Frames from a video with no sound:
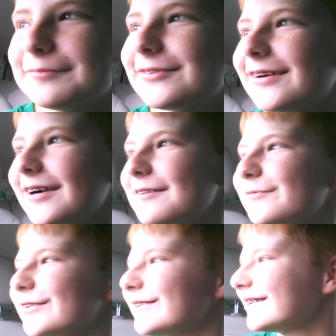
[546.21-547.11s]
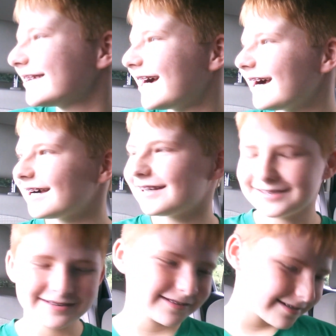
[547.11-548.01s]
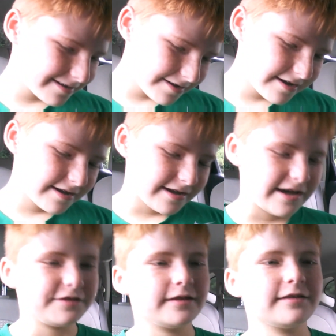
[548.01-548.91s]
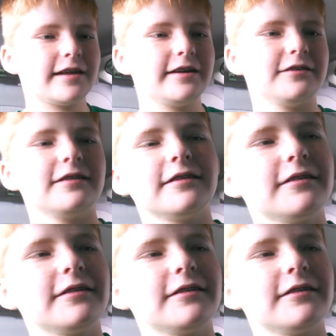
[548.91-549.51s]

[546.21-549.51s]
subscribers. And then they